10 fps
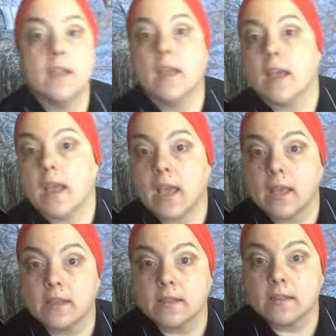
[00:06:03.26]

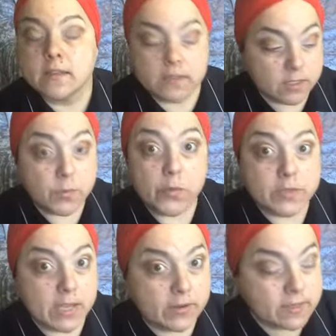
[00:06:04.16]
and smooths
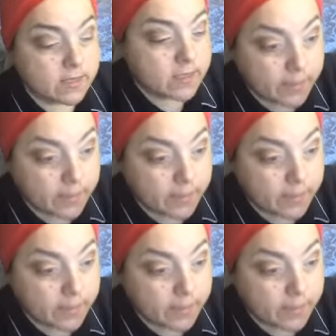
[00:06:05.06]
out easily.